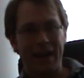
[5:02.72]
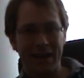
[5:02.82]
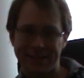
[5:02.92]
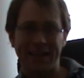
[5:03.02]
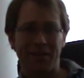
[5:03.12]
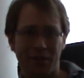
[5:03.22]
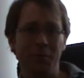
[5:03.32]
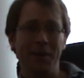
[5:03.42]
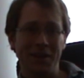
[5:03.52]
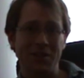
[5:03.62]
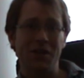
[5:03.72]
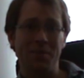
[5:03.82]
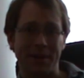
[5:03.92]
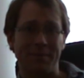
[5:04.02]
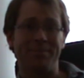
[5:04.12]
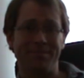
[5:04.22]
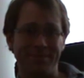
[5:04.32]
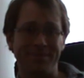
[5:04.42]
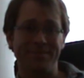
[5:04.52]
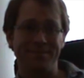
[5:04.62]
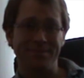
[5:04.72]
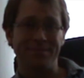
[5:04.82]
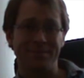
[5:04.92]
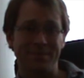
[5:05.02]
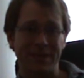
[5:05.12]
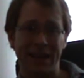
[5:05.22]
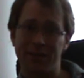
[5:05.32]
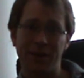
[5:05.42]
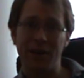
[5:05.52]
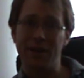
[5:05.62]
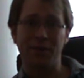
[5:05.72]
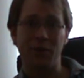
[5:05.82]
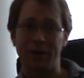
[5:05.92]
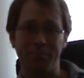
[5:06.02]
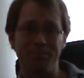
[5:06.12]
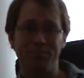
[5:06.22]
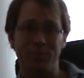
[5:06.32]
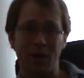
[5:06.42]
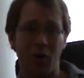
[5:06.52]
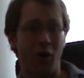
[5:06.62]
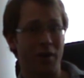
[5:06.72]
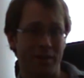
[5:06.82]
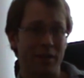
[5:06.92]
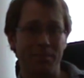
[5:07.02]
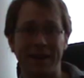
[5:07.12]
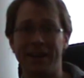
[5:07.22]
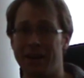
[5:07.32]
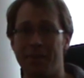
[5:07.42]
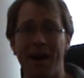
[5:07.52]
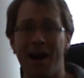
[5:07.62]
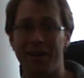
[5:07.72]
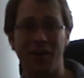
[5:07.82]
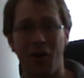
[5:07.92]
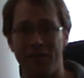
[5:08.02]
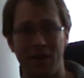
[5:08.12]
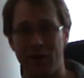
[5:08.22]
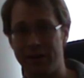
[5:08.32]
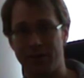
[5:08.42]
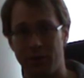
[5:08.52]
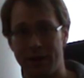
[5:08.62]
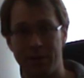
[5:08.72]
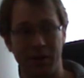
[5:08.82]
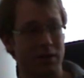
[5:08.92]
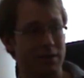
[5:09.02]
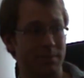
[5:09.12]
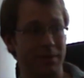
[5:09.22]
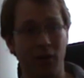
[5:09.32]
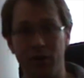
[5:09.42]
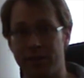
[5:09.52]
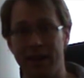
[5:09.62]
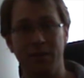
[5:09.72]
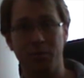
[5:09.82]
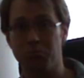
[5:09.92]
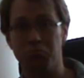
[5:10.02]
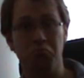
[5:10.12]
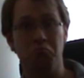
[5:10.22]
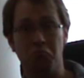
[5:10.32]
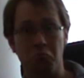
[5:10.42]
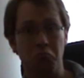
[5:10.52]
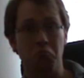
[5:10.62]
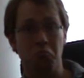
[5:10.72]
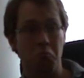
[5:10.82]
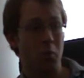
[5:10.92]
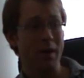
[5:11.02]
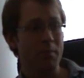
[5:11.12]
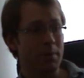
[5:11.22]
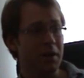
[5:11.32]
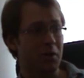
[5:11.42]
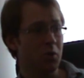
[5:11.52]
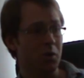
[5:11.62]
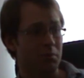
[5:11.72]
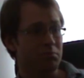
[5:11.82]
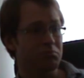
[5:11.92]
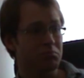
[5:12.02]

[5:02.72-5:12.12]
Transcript: it sucks to be a German, thanks to our history, or this particular part of our history, because before that, we are pretty cool.